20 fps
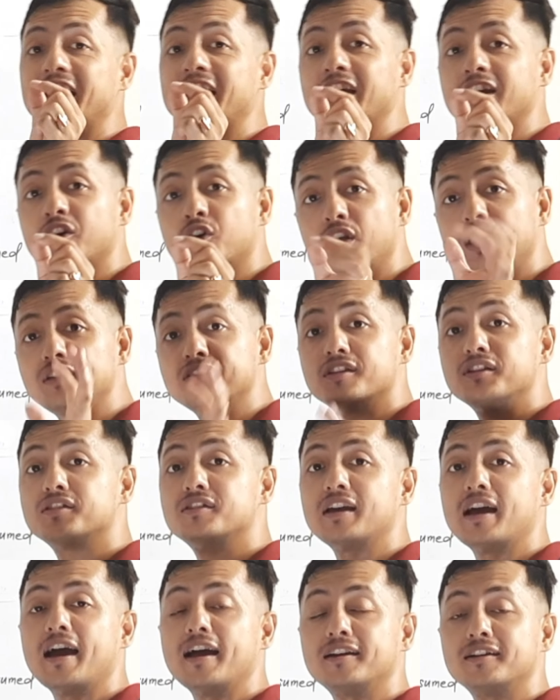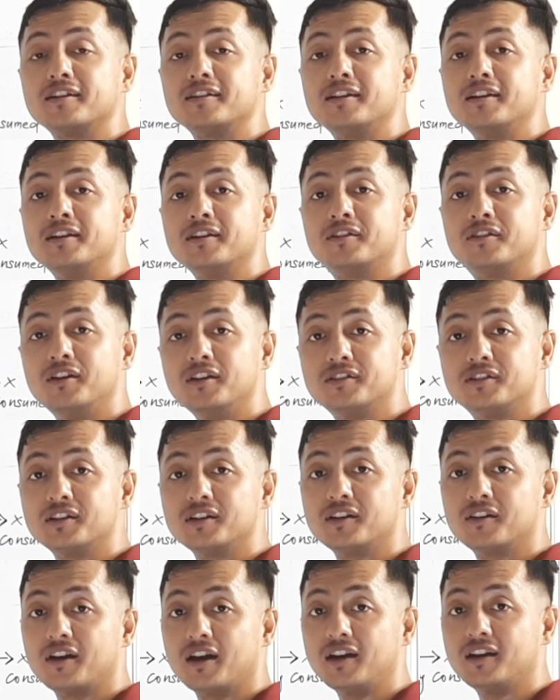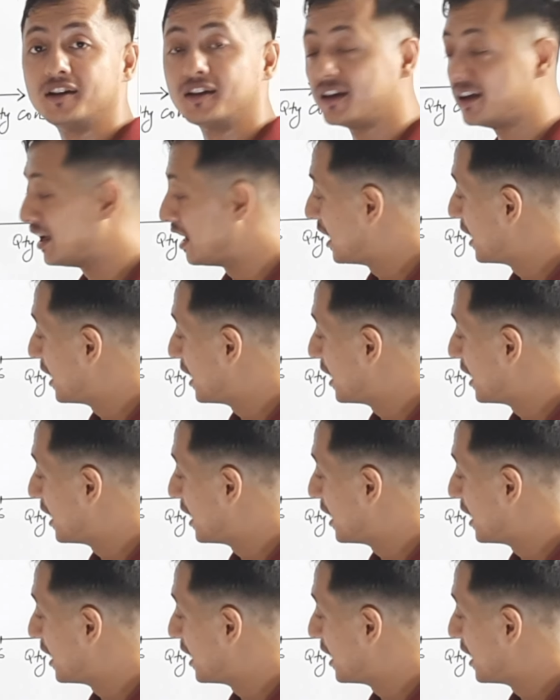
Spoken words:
increases at an increasing rate,